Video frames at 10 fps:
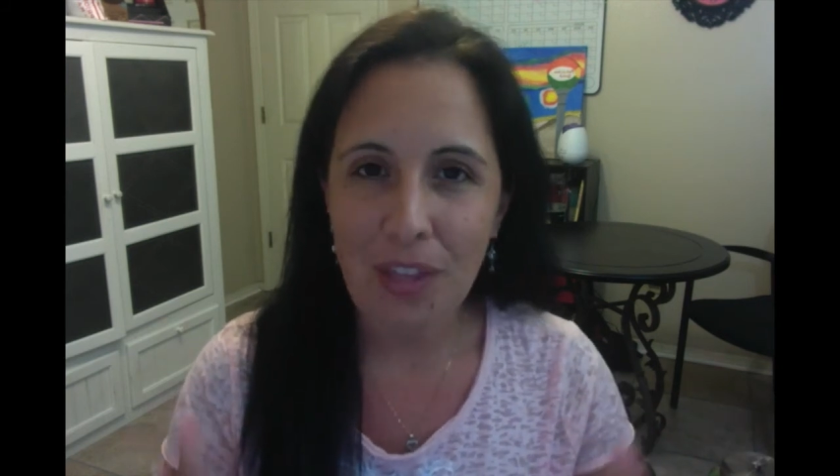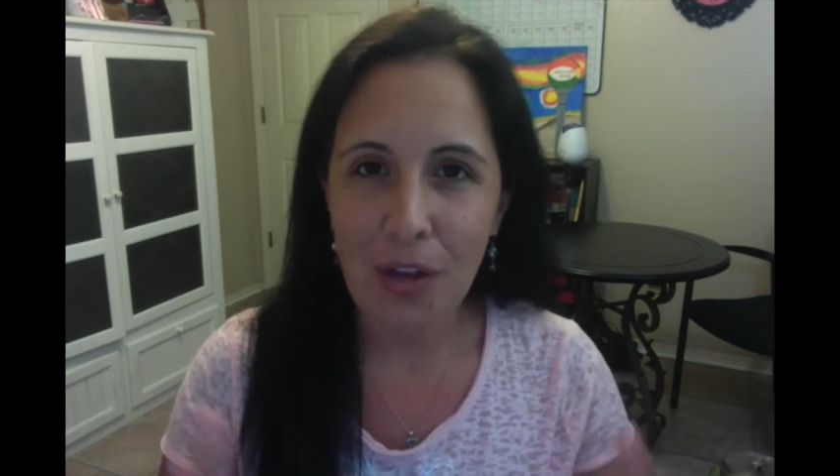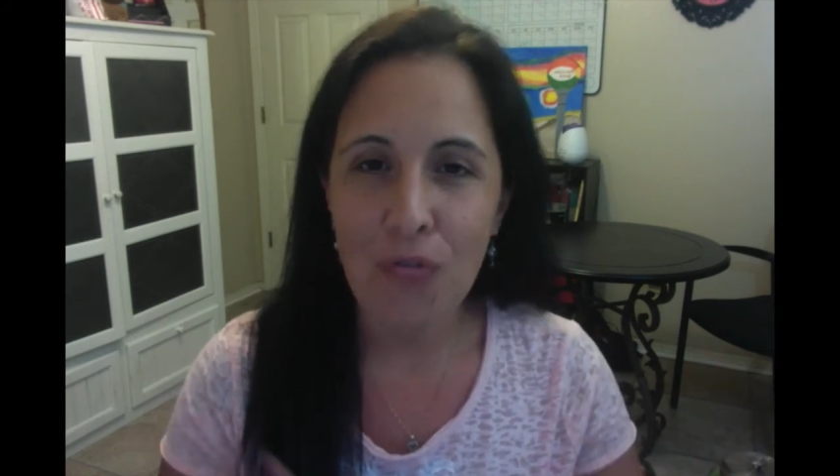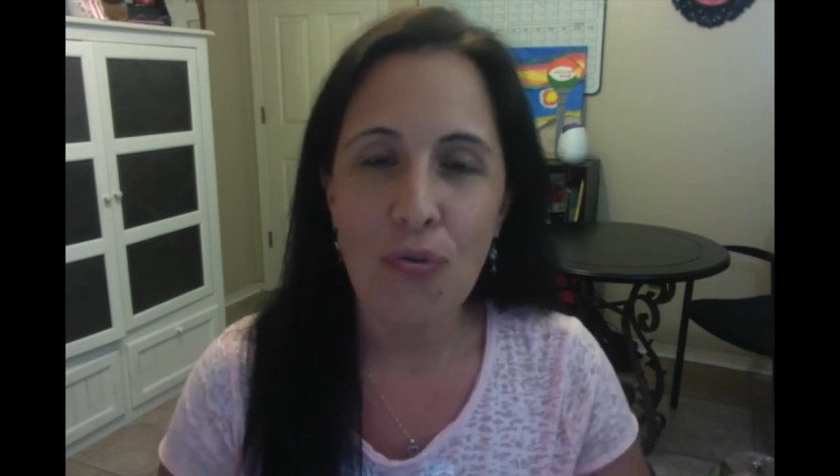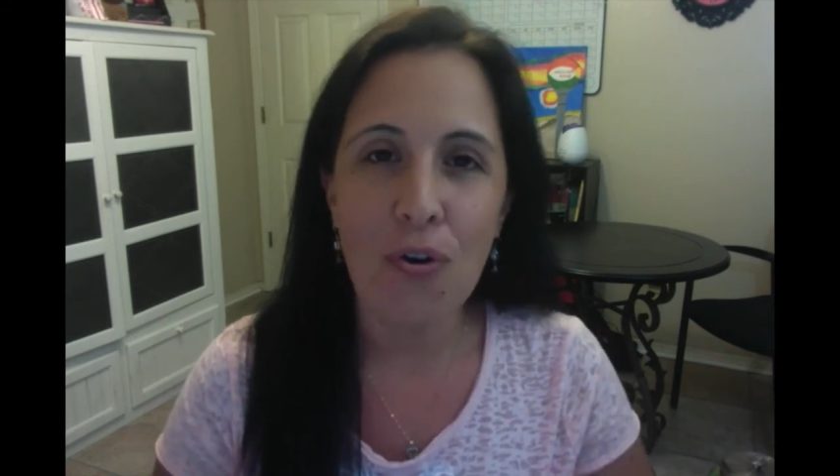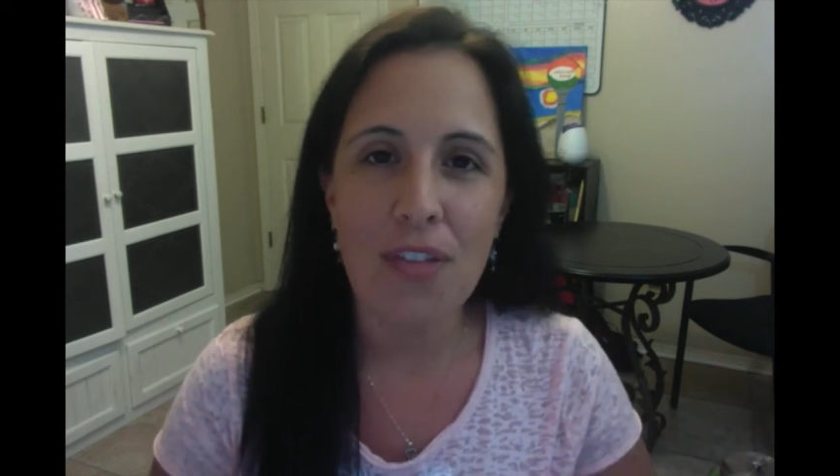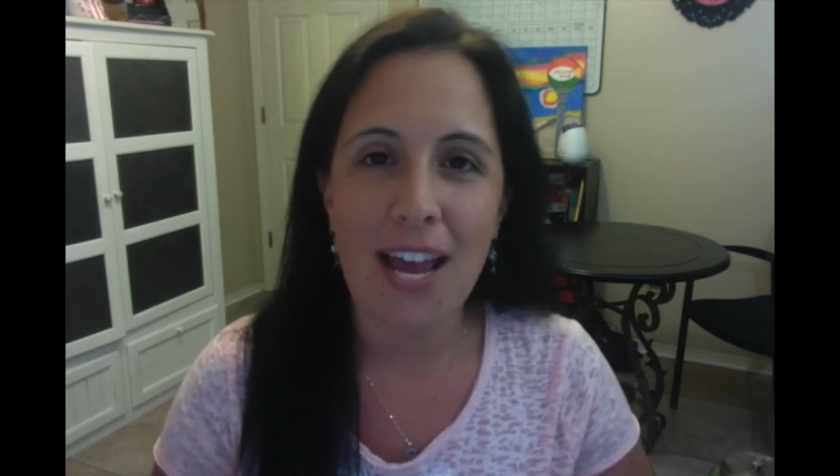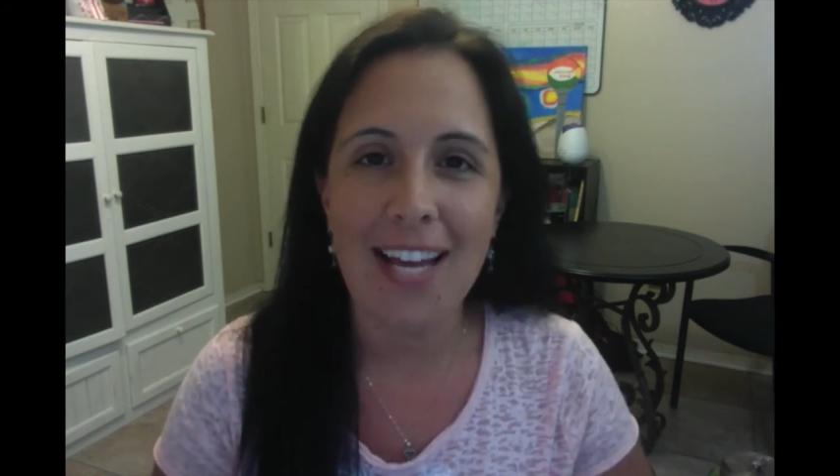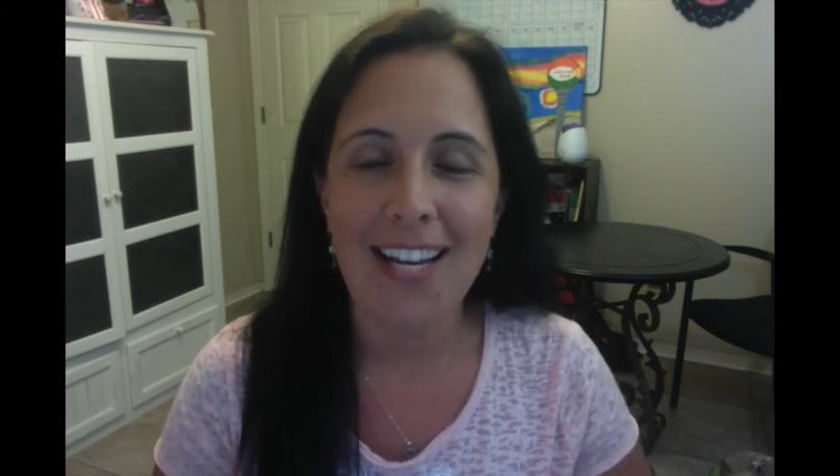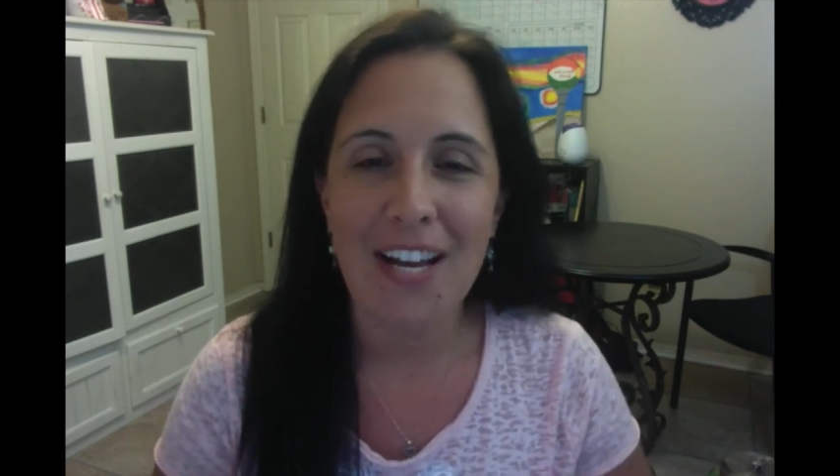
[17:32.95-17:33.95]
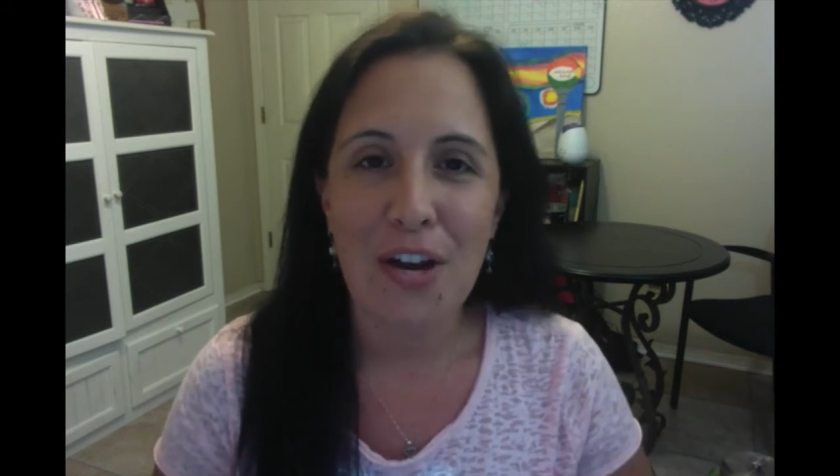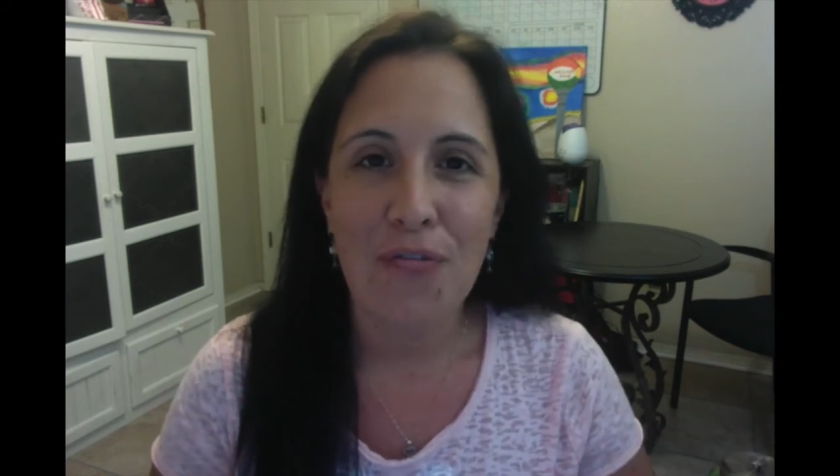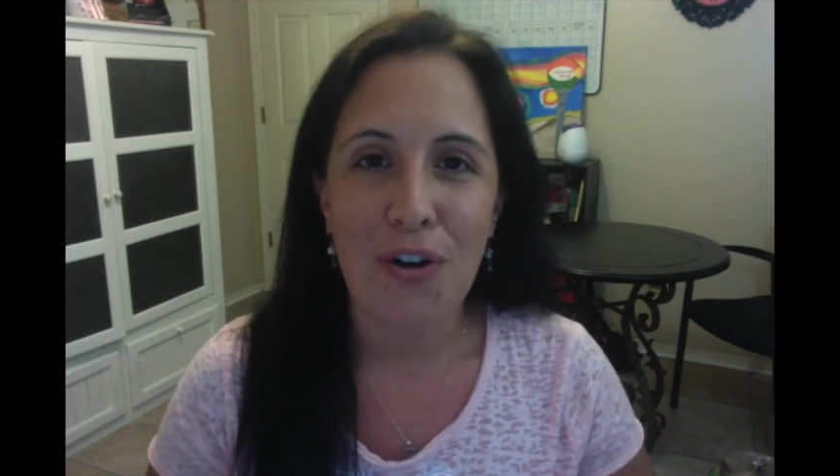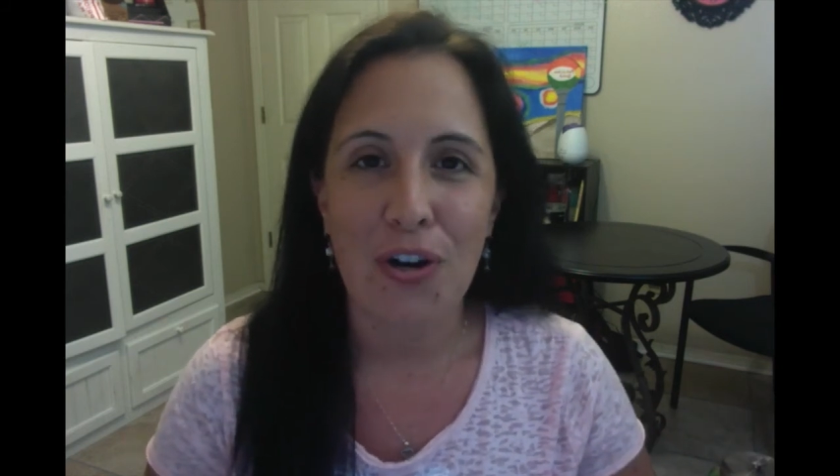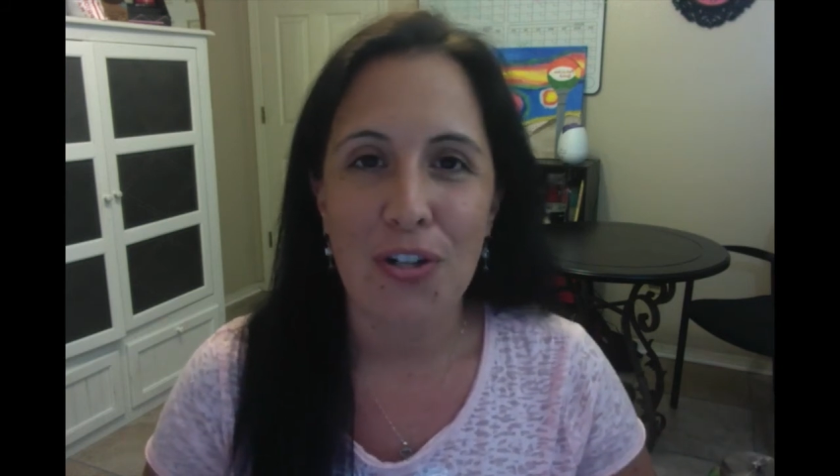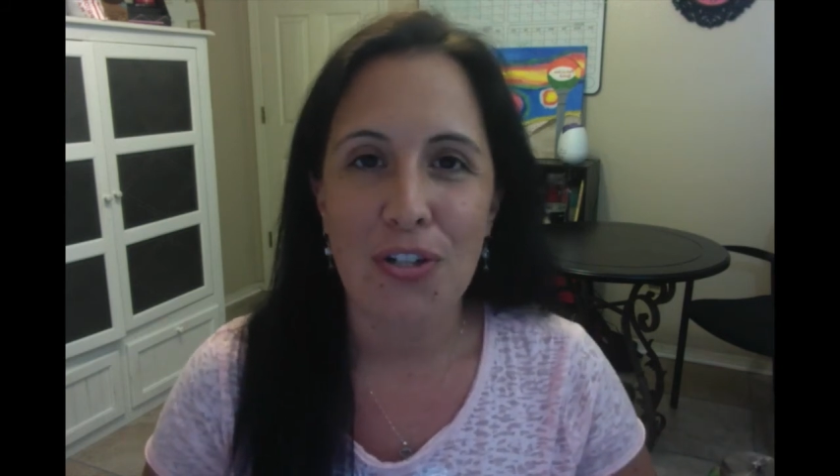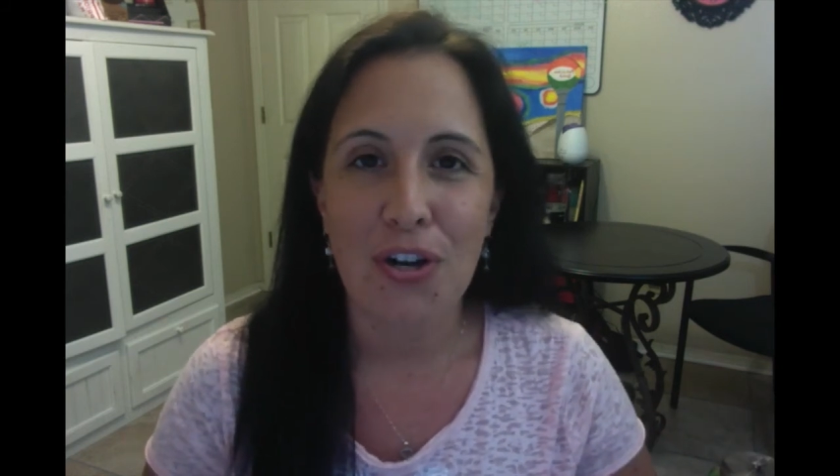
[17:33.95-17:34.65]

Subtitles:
for that, for her to